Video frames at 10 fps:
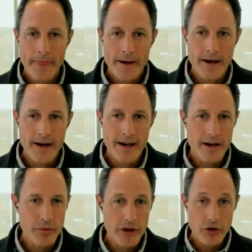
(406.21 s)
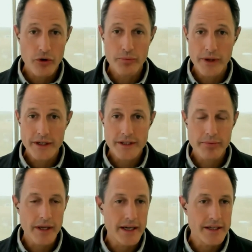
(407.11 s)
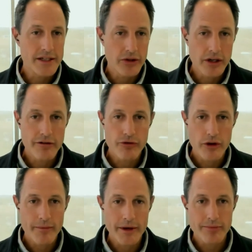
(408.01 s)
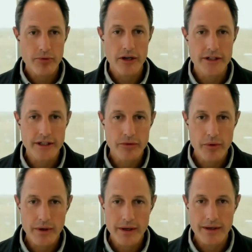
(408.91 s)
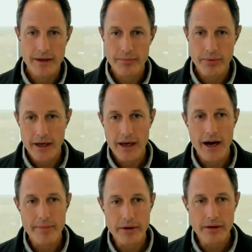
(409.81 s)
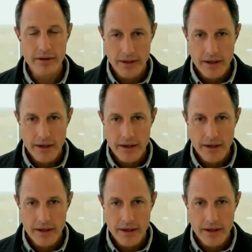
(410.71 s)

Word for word: uh, and we go place to place looking for the best projects where we can apply capital